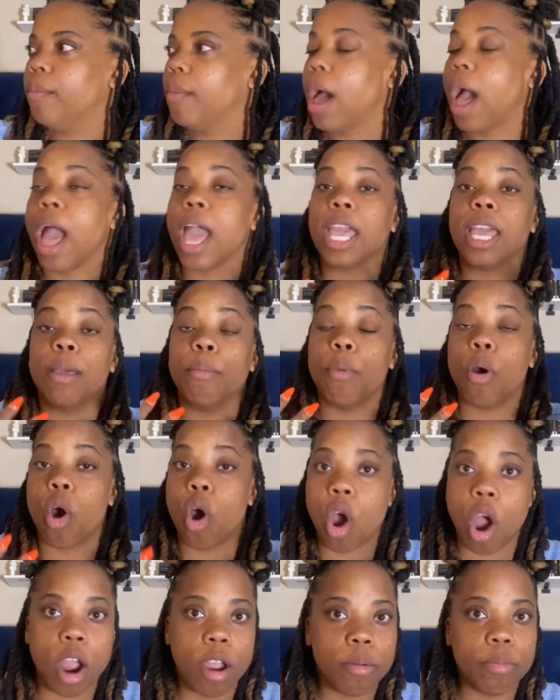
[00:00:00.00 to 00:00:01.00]
I am
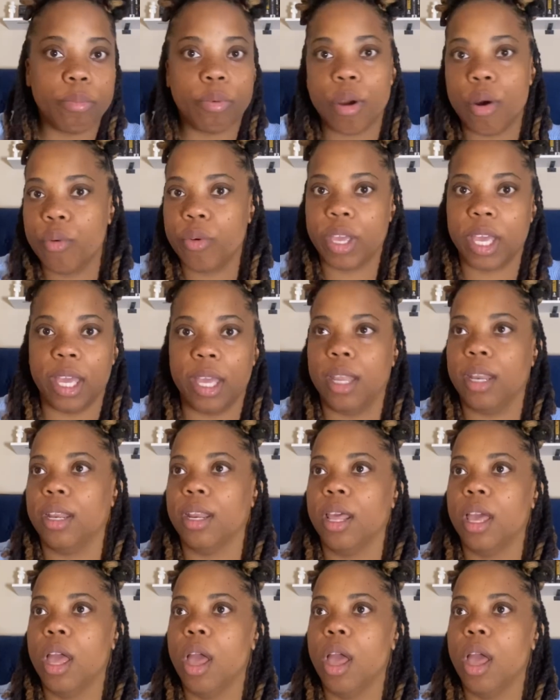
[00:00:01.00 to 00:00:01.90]
heartbroken,